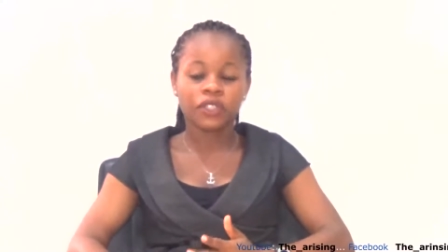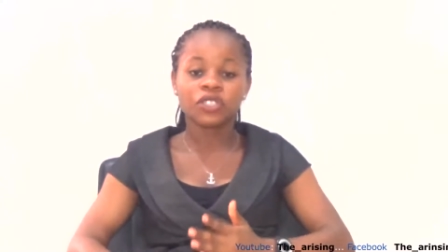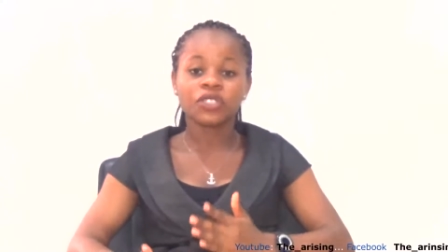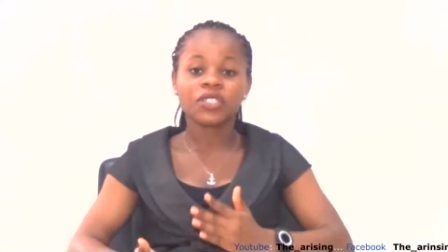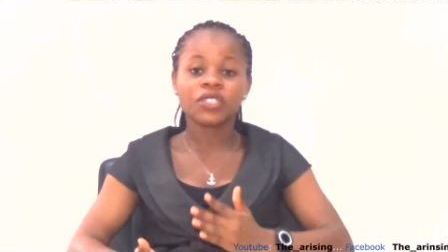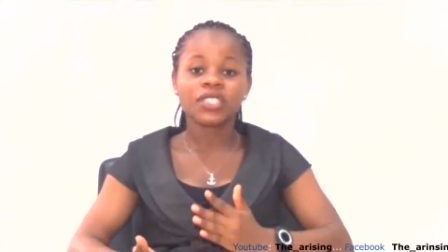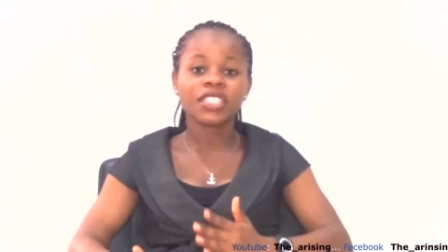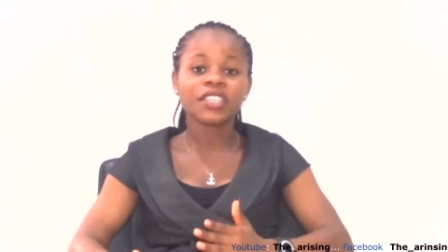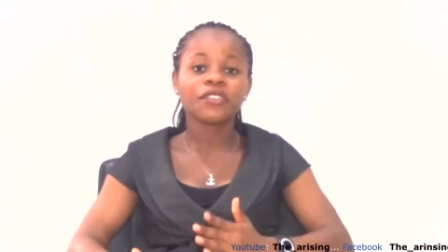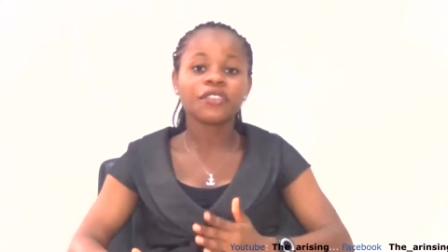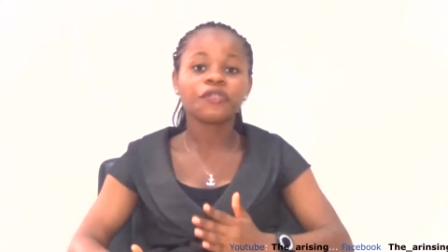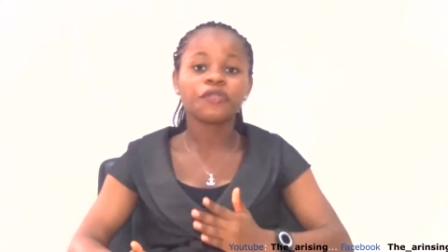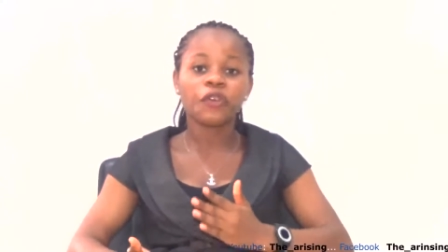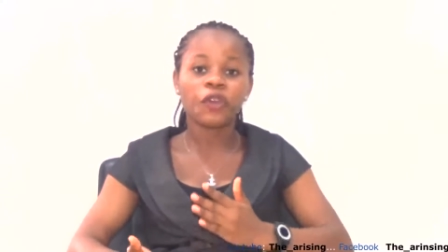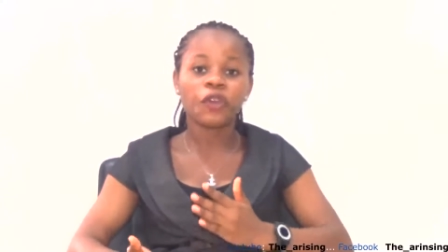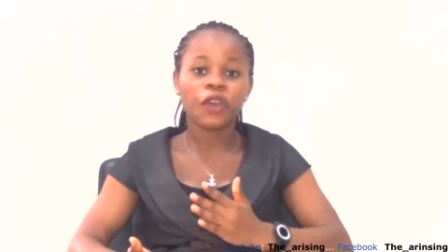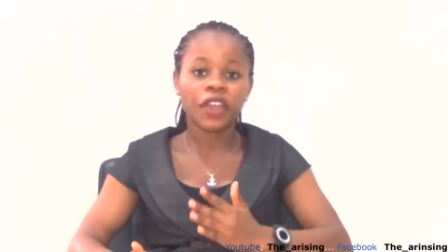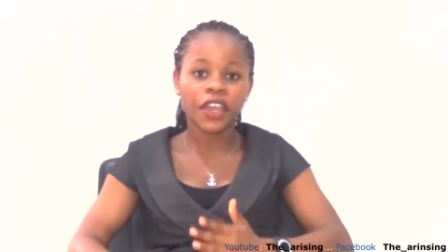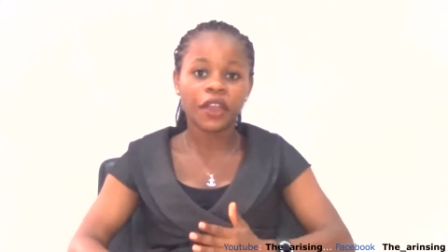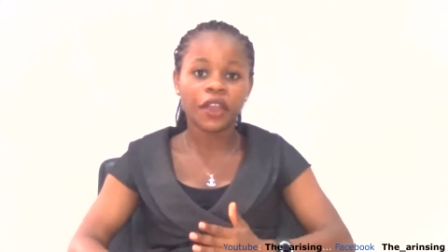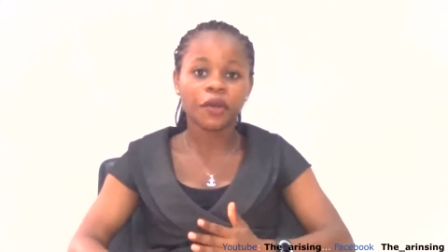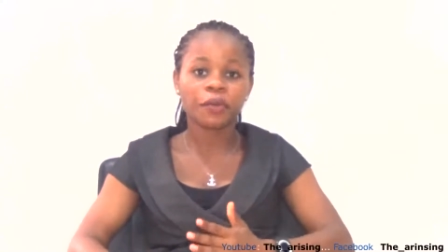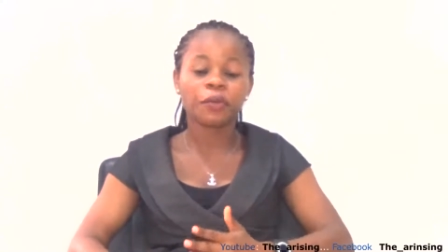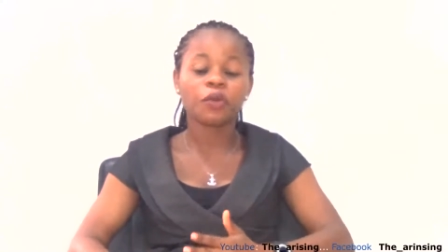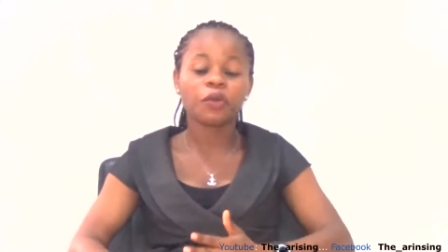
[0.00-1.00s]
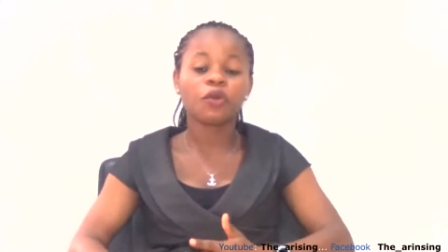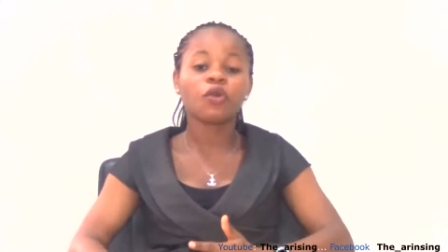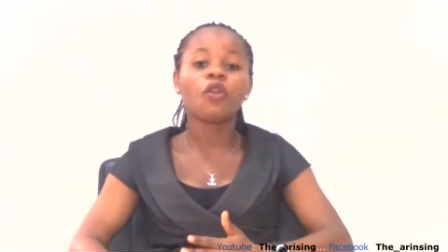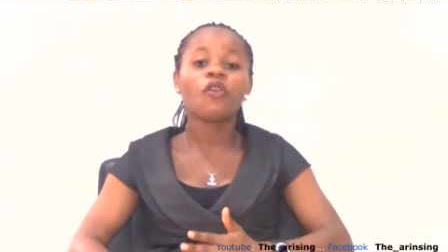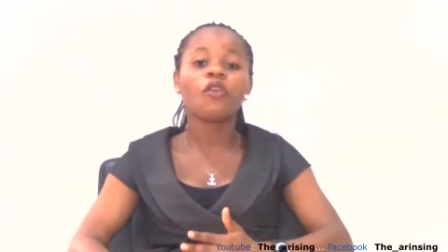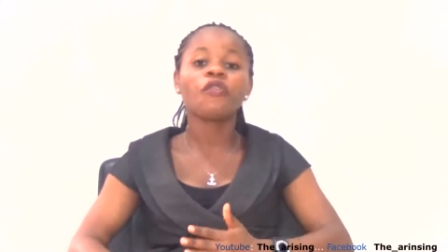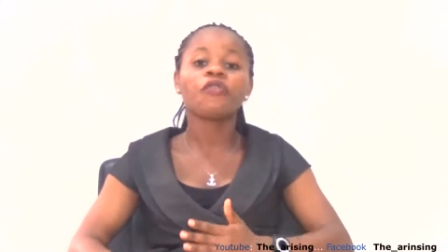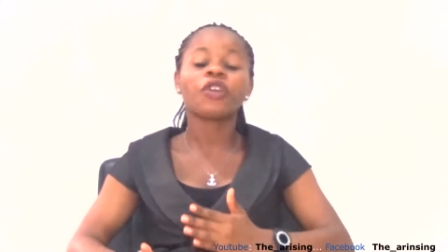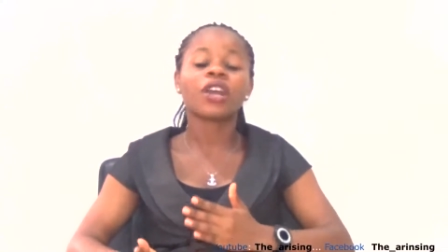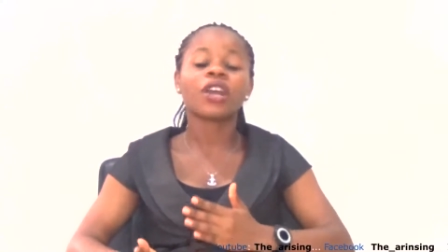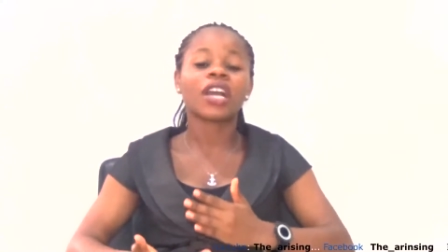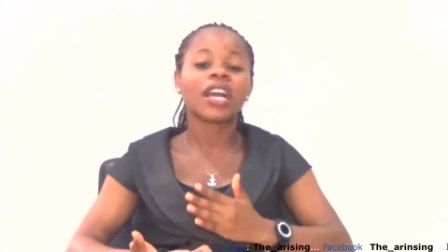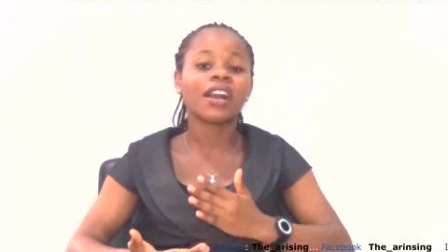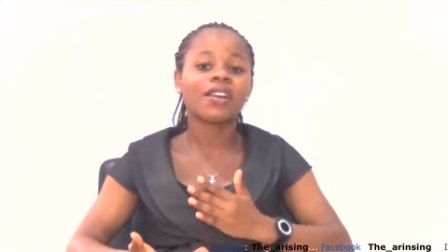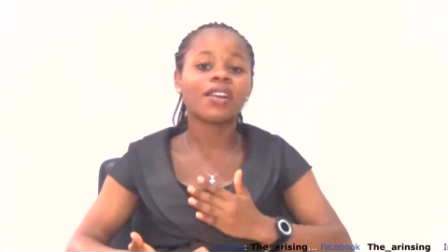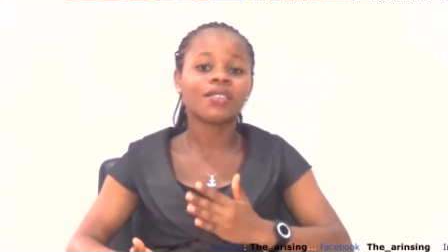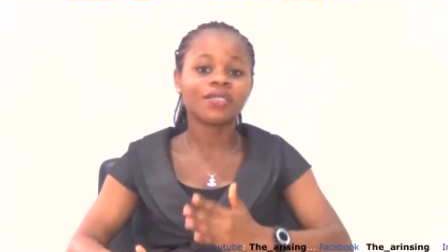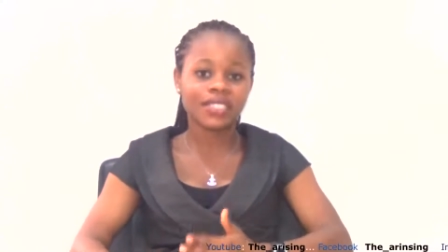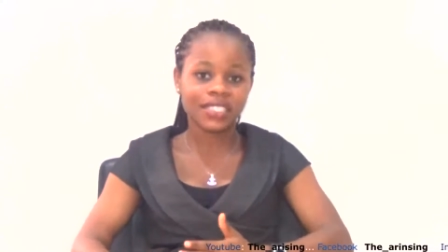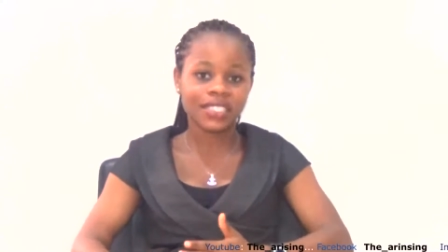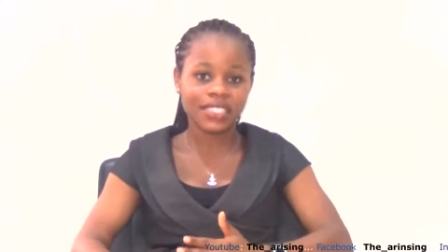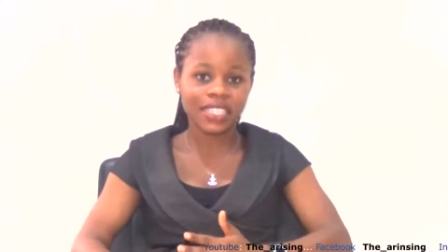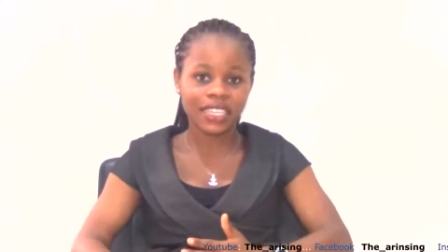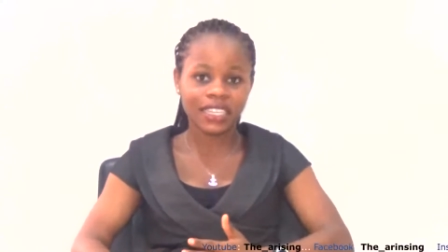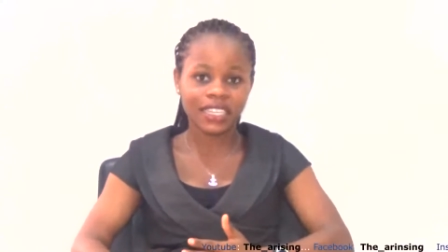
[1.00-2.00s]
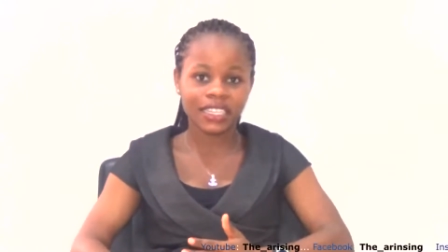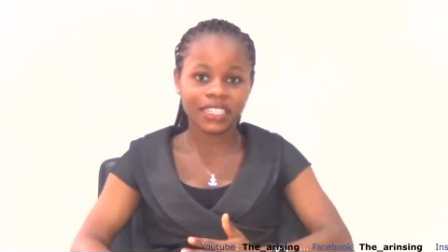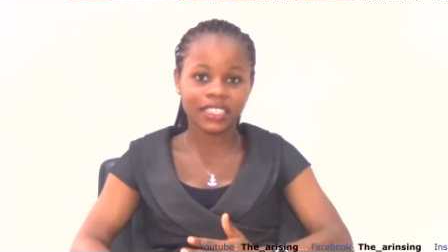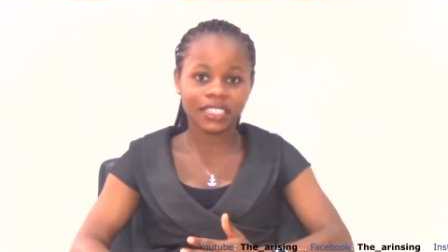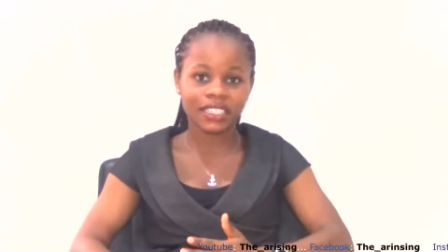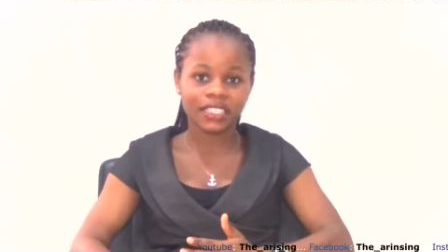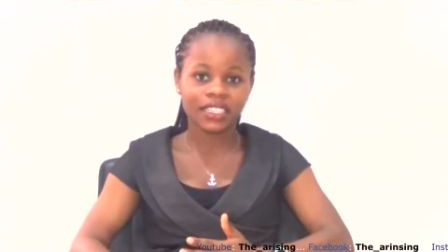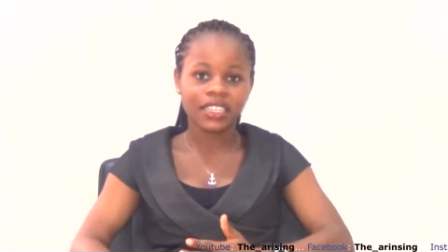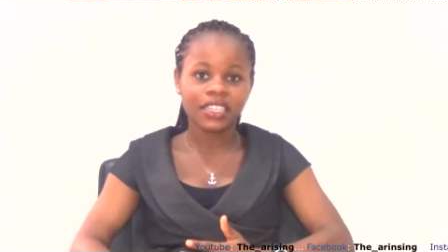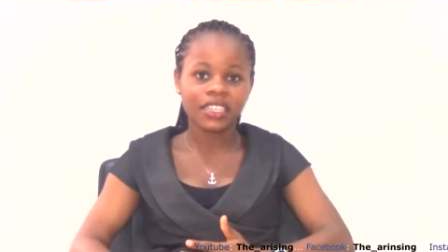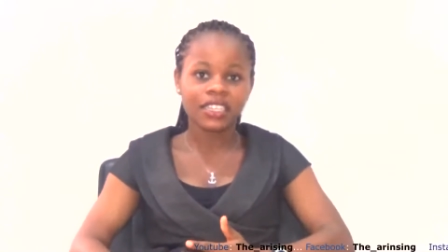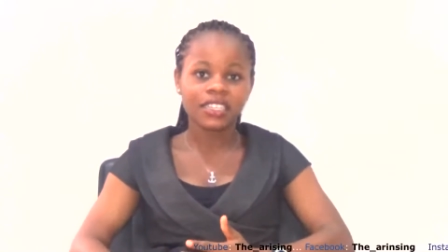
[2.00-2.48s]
You seek for help. Go for counseling.